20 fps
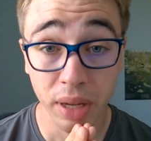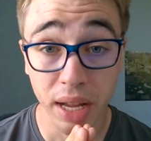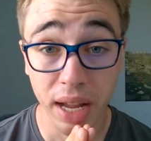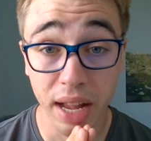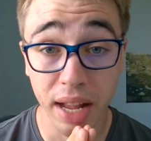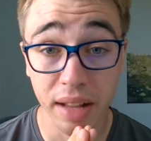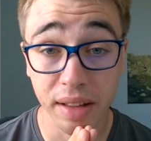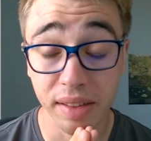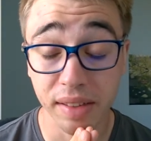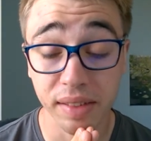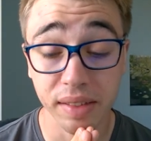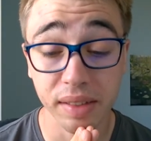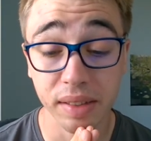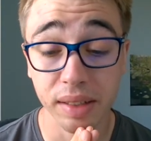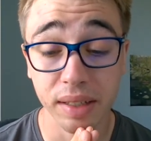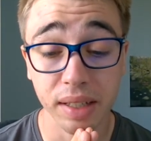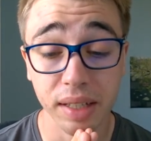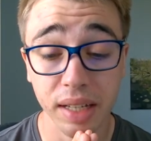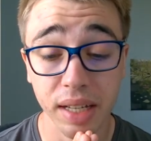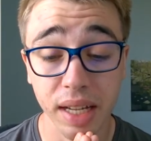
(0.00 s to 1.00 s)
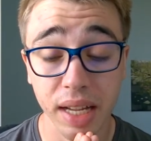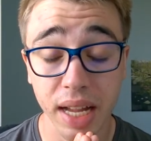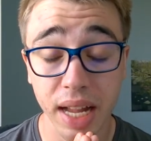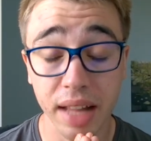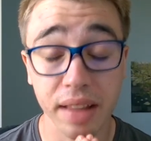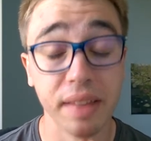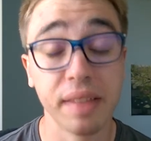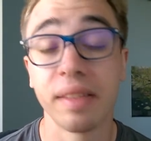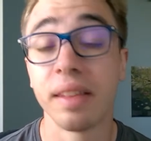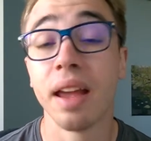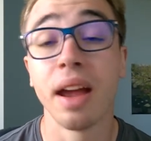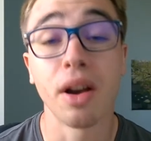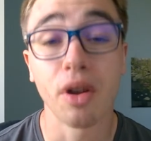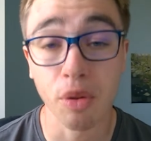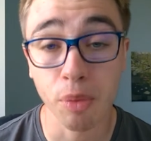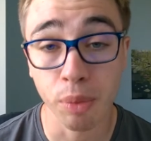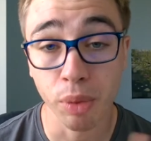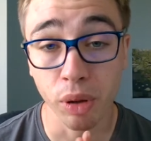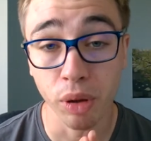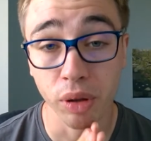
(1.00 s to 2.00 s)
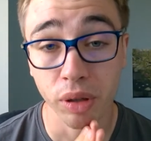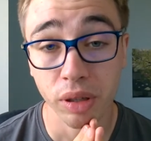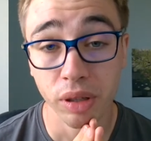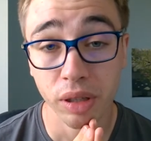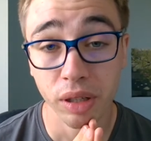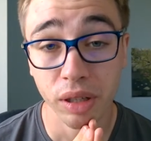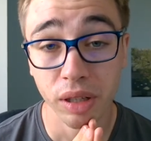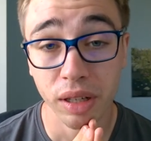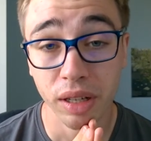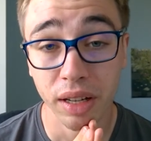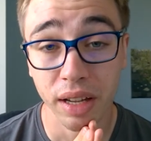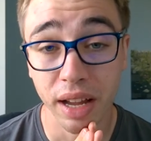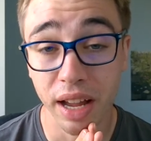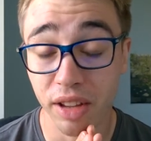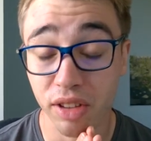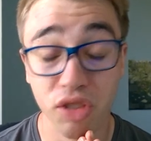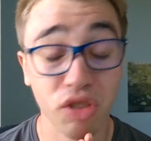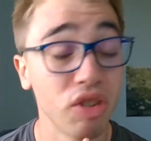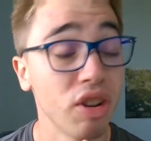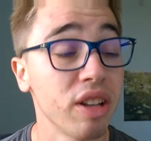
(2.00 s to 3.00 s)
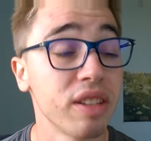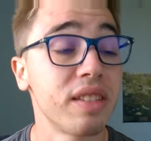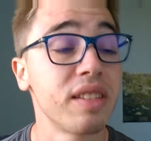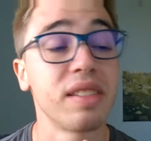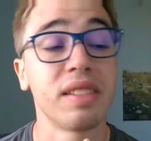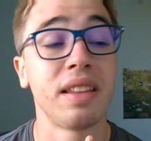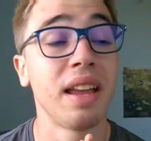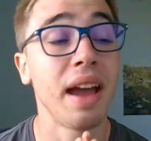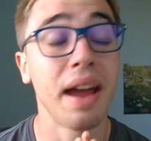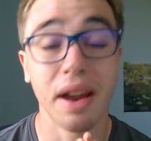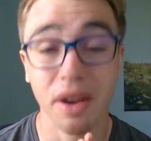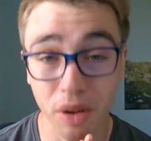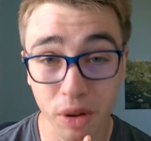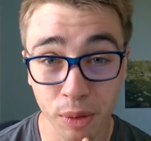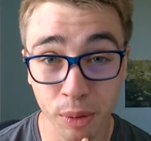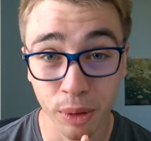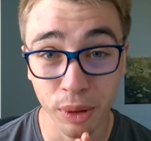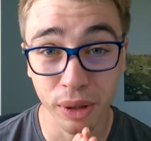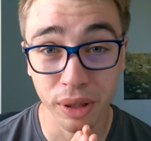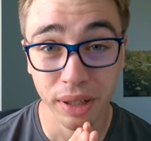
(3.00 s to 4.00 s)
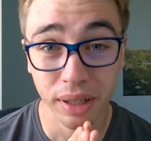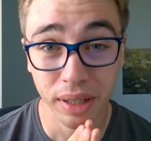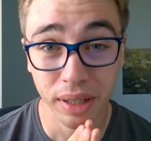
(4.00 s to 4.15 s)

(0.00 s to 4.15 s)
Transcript: It's terrible. It's just terrible.